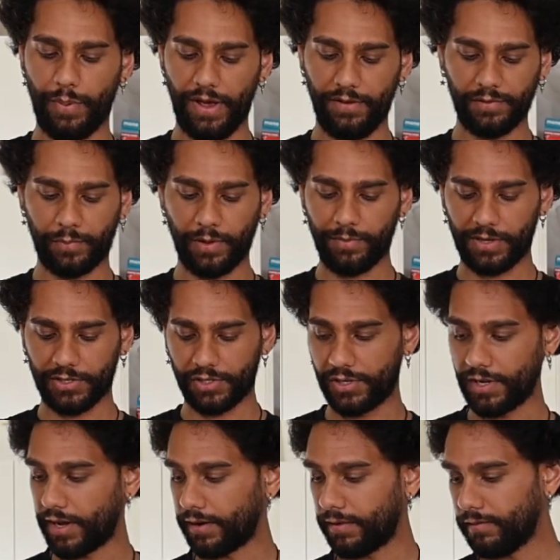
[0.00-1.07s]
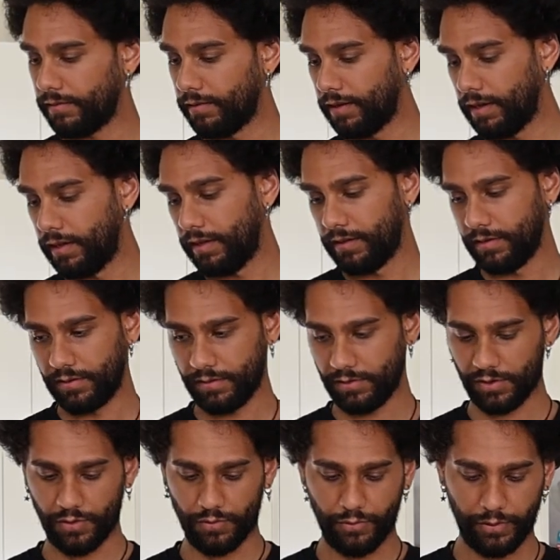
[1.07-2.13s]
pav's pretty much done,
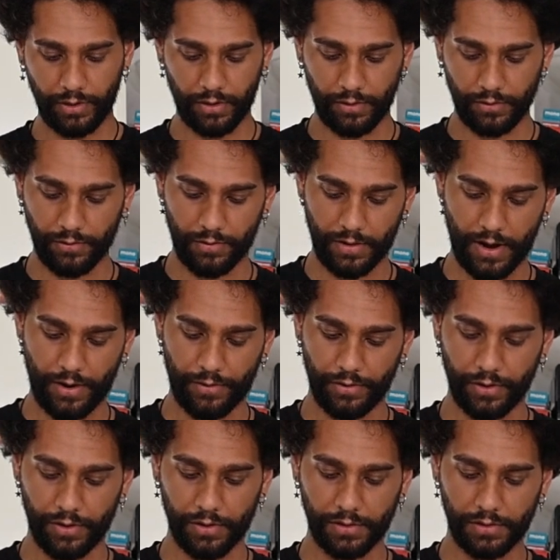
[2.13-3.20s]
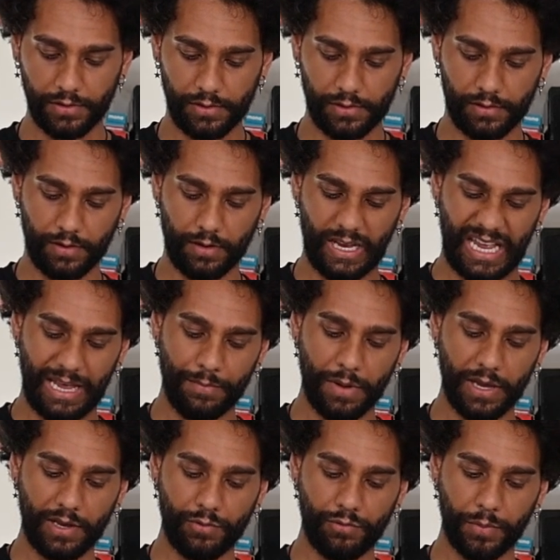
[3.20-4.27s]
so all we gotta do now is
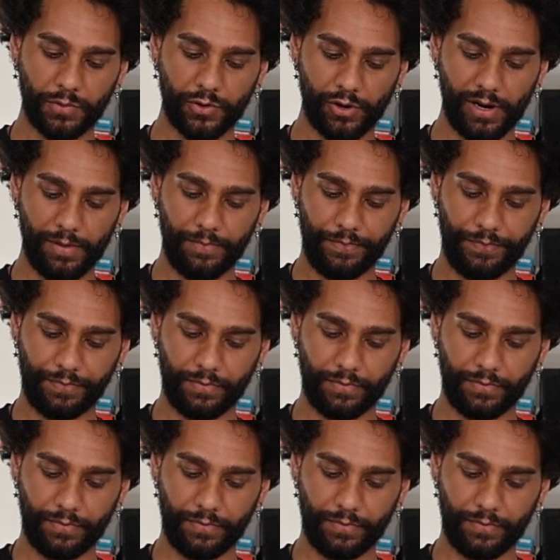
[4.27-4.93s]
make a whipped cream.